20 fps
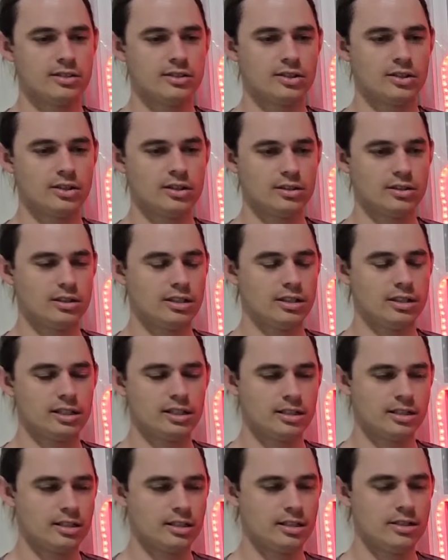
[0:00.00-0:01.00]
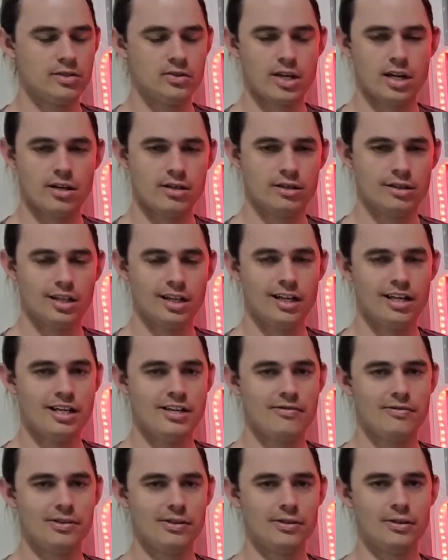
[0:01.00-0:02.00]
So, like, is that
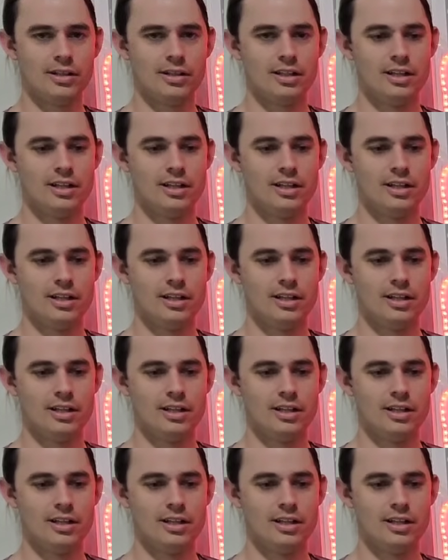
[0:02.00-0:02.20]
okay if you're